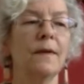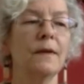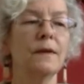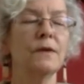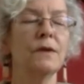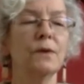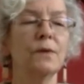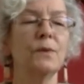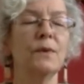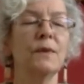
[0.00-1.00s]

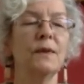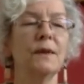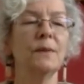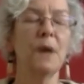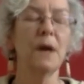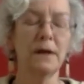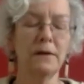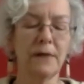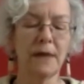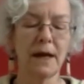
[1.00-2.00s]
So part
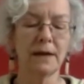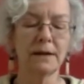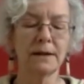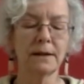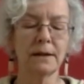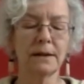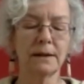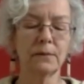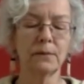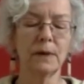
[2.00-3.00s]
of that,
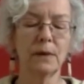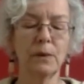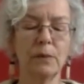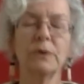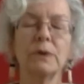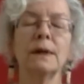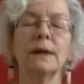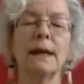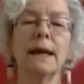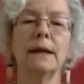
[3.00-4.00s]
when we were doing the
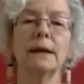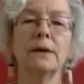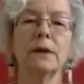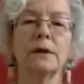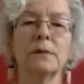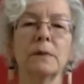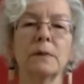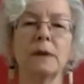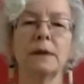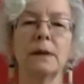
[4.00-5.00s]
land acknowledgement,
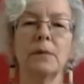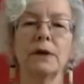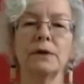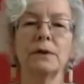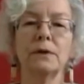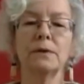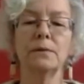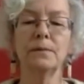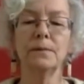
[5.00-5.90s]
and I brought you